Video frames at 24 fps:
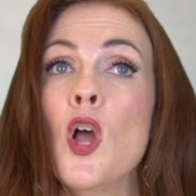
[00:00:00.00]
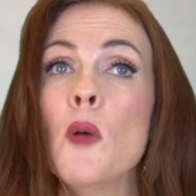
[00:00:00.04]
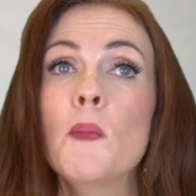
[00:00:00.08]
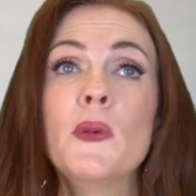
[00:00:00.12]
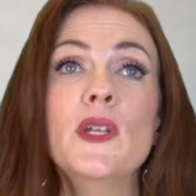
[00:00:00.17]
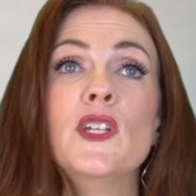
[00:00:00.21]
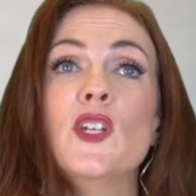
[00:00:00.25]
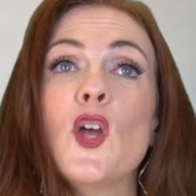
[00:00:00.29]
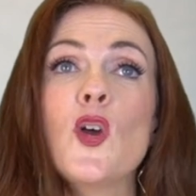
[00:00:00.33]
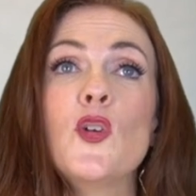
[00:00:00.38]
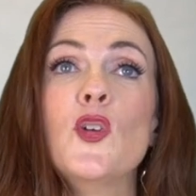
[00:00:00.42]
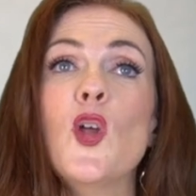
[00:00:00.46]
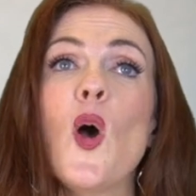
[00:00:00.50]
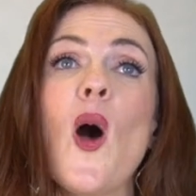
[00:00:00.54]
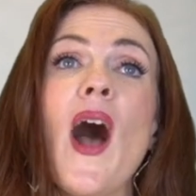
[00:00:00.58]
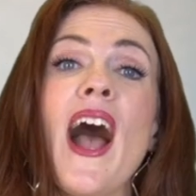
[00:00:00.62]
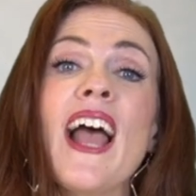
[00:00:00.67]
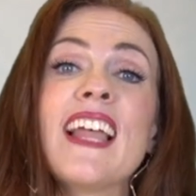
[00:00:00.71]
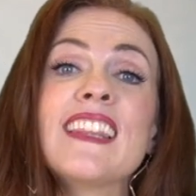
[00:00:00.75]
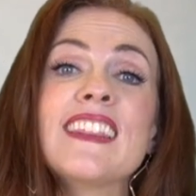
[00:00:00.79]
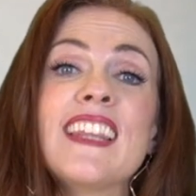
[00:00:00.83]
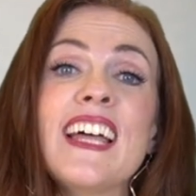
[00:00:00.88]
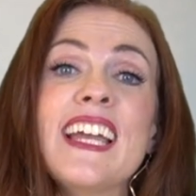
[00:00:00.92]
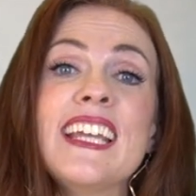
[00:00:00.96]
But no,
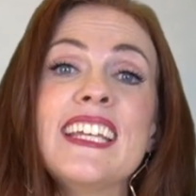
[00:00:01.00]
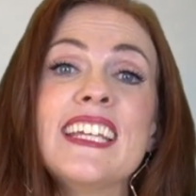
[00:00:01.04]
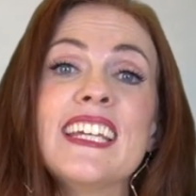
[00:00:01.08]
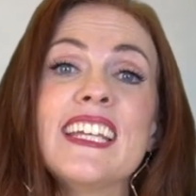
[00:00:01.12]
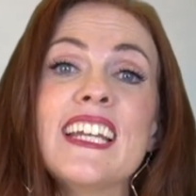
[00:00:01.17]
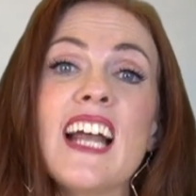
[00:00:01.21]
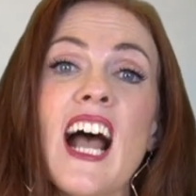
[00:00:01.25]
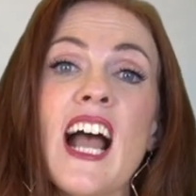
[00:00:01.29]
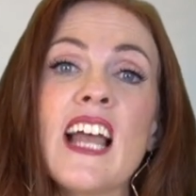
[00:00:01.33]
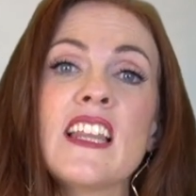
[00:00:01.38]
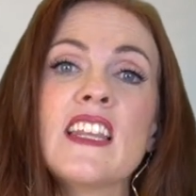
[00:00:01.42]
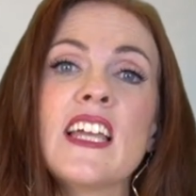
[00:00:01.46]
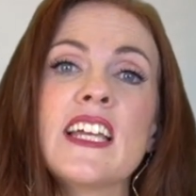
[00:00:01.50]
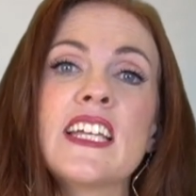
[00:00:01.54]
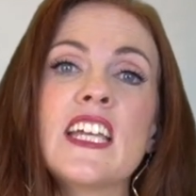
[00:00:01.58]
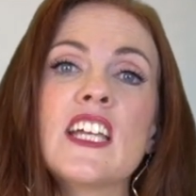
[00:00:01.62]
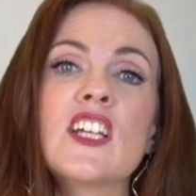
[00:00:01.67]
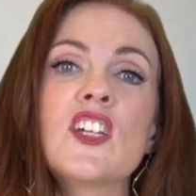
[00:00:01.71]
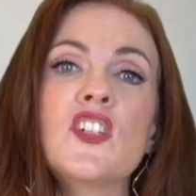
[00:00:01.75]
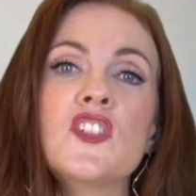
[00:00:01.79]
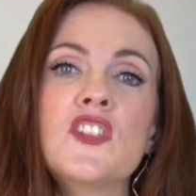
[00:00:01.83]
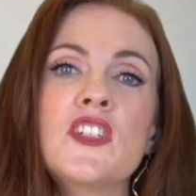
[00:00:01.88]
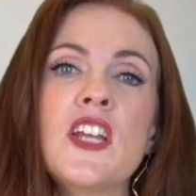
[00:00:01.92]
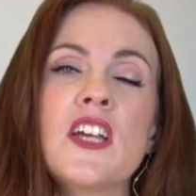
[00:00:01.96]
I like it. I like it
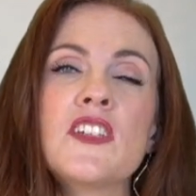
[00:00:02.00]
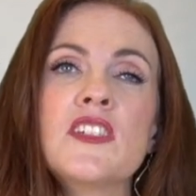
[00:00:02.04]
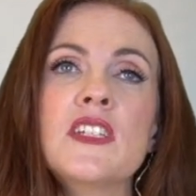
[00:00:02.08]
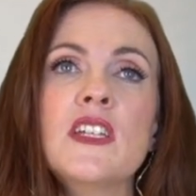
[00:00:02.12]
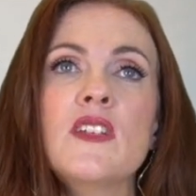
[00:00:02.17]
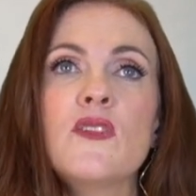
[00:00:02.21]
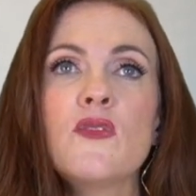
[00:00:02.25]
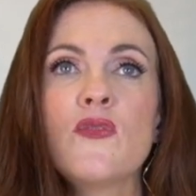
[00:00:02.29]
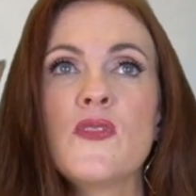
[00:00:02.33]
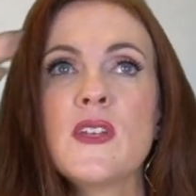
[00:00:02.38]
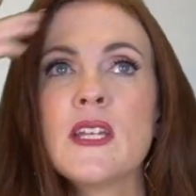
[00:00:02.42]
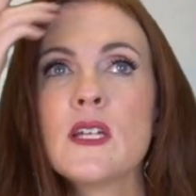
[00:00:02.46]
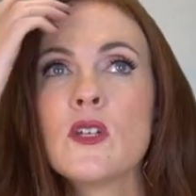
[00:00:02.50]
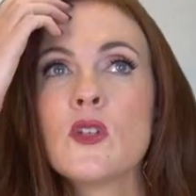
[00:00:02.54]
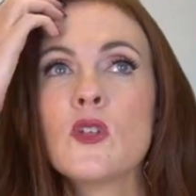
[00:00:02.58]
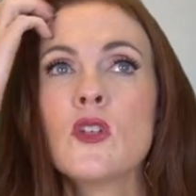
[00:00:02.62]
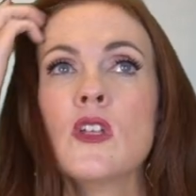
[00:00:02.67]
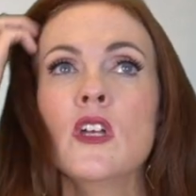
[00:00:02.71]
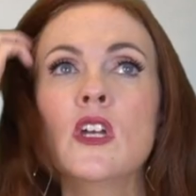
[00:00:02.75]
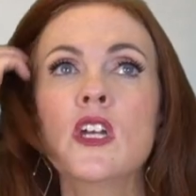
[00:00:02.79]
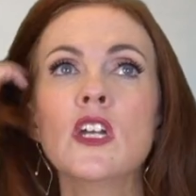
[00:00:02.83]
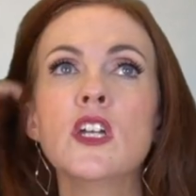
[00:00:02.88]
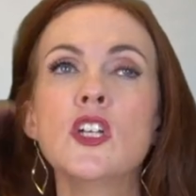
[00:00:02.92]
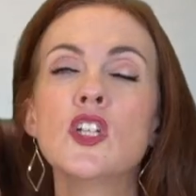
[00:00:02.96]
because doesn't it feel
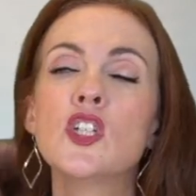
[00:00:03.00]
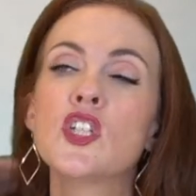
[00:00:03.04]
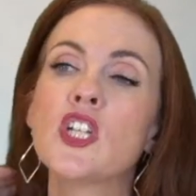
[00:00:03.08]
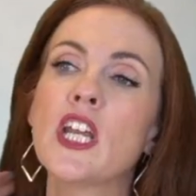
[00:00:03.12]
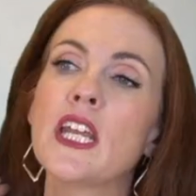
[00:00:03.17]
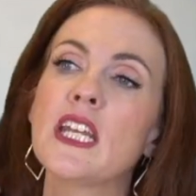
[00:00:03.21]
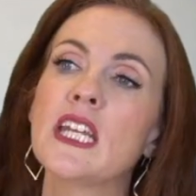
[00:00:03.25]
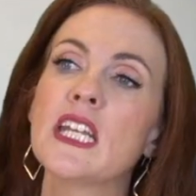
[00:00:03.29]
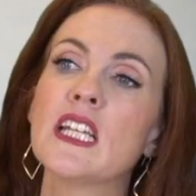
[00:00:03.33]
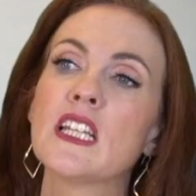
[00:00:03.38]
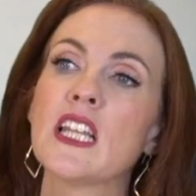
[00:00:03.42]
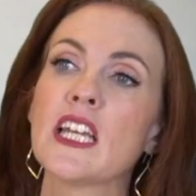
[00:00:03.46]
shady?